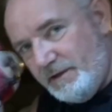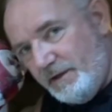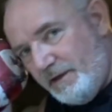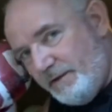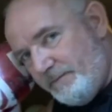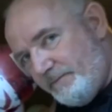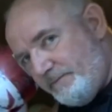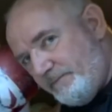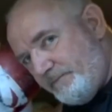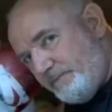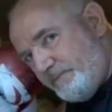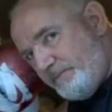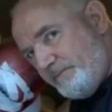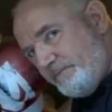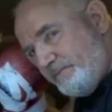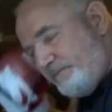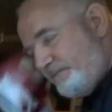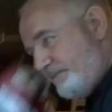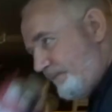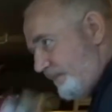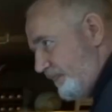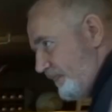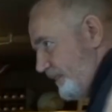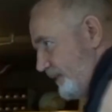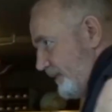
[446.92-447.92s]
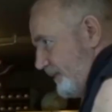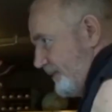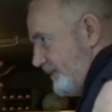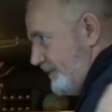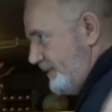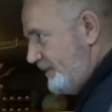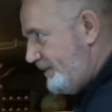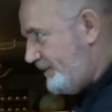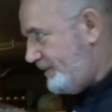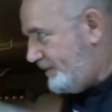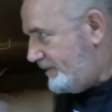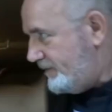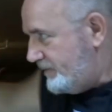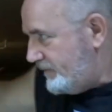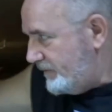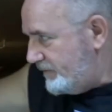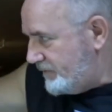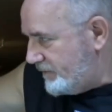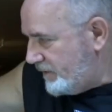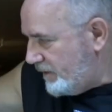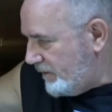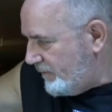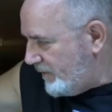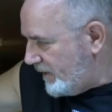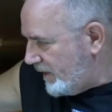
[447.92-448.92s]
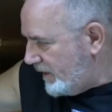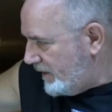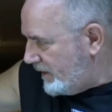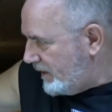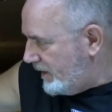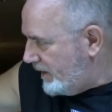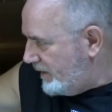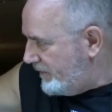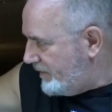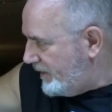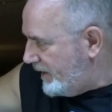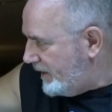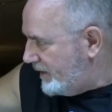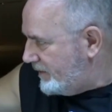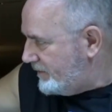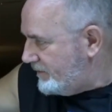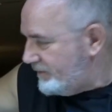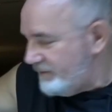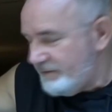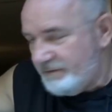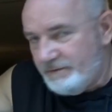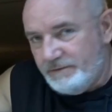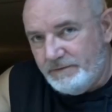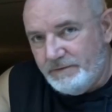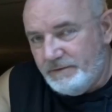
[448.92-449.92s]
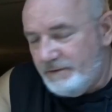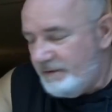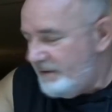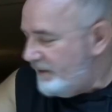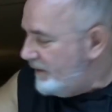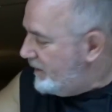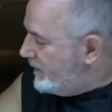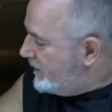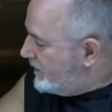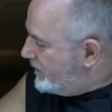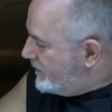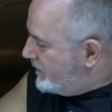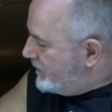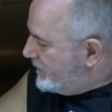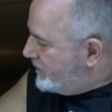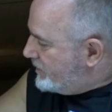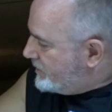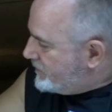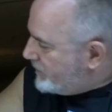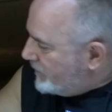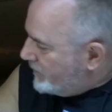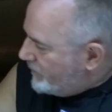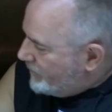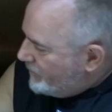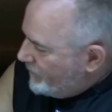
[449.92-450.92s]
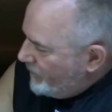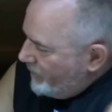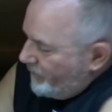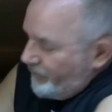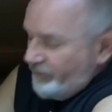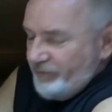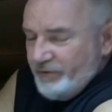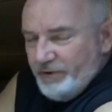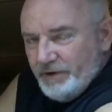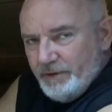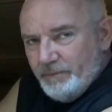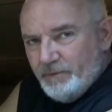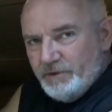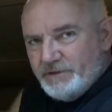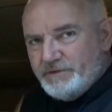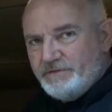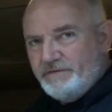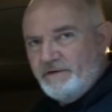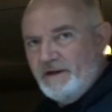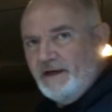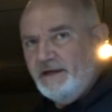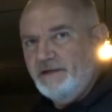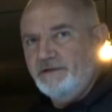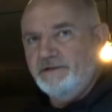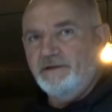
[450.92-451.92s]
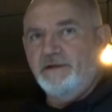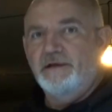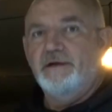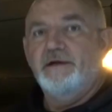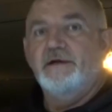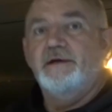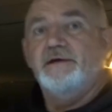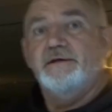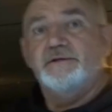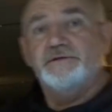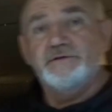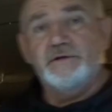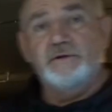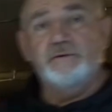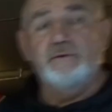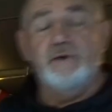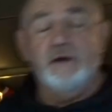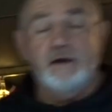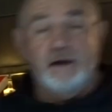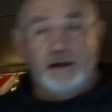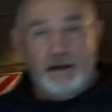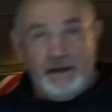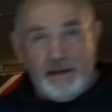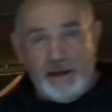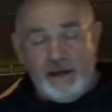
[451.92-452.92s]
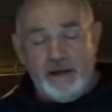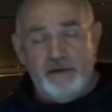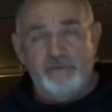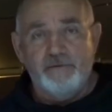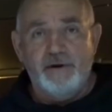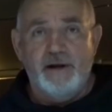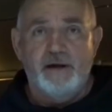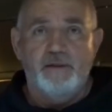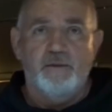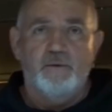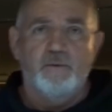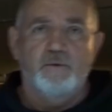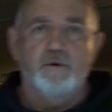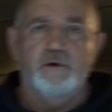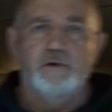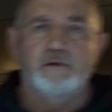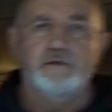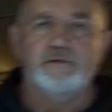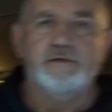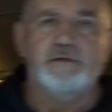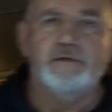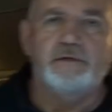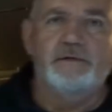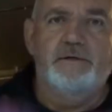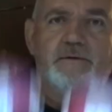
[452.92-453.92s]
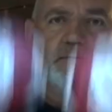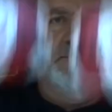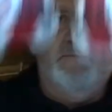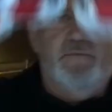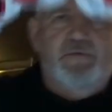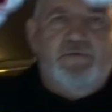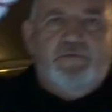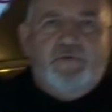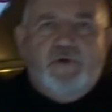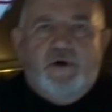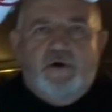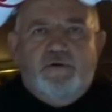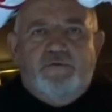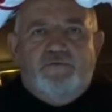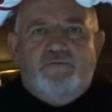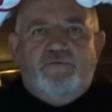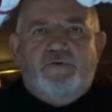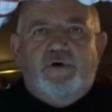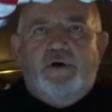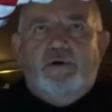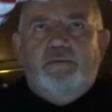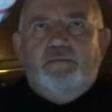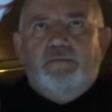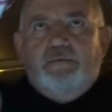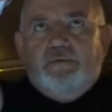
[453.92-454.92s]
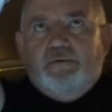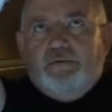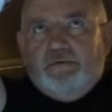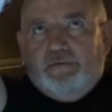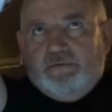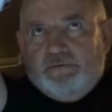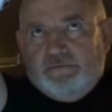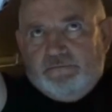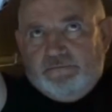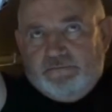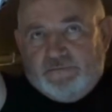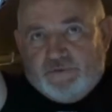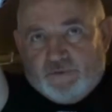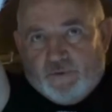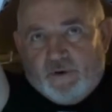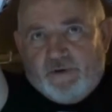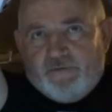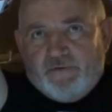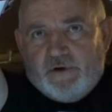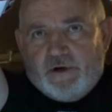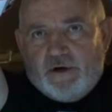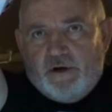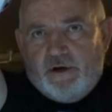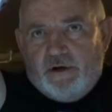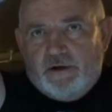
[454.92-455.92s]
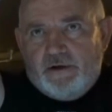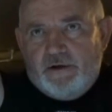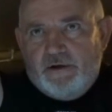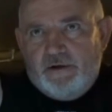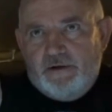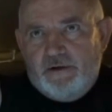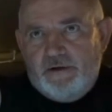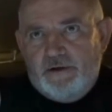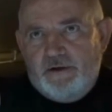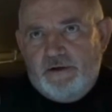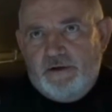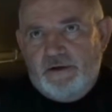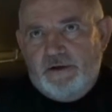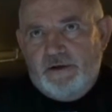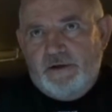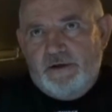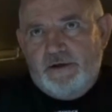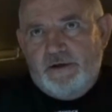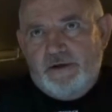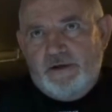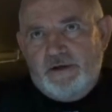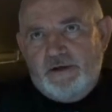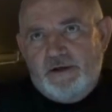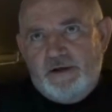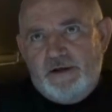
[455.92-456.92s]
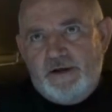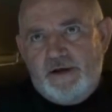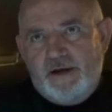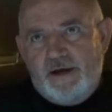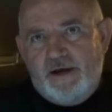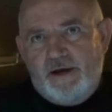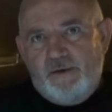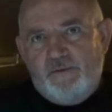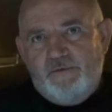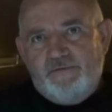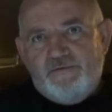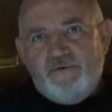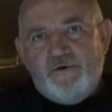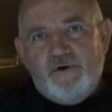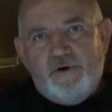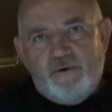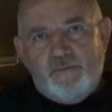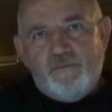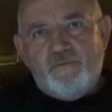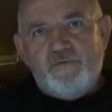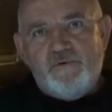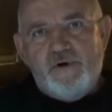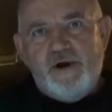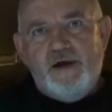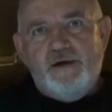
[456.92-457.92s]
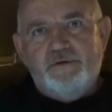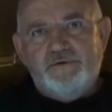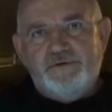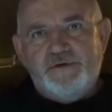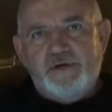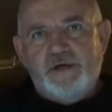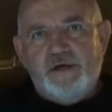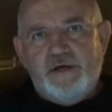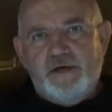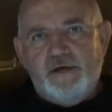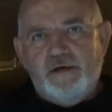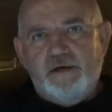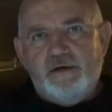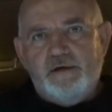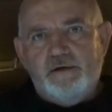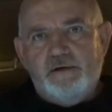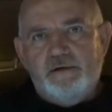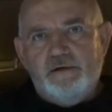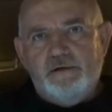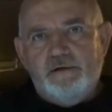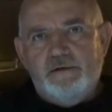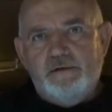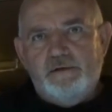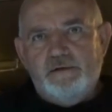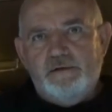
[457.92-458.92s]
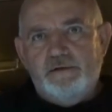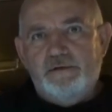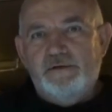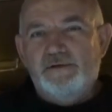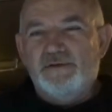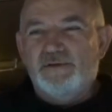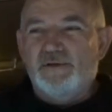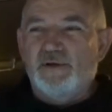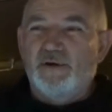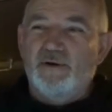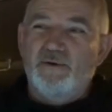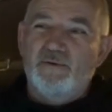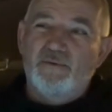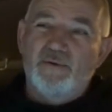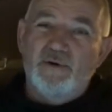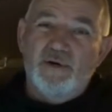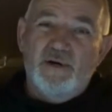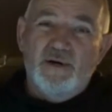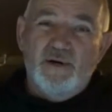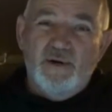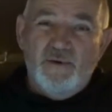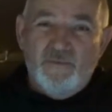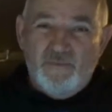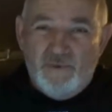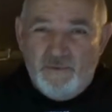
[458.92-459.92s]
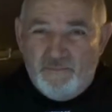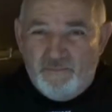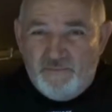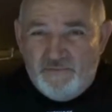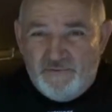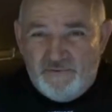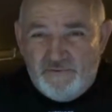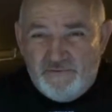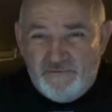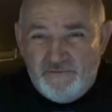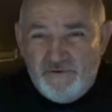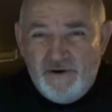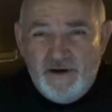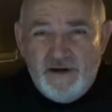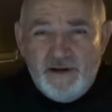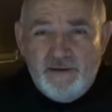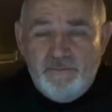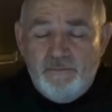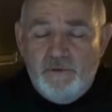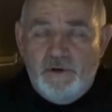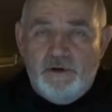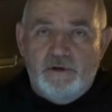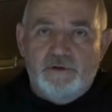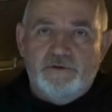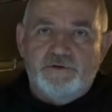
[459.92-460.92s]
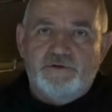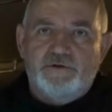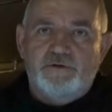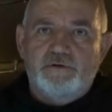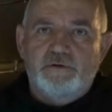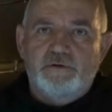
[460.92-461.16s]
Yep. So it's coming in like that. So we're pretty much flat. So again, around the world, we've gone from 12 o'clock, now we've come round to here. So we're pretty much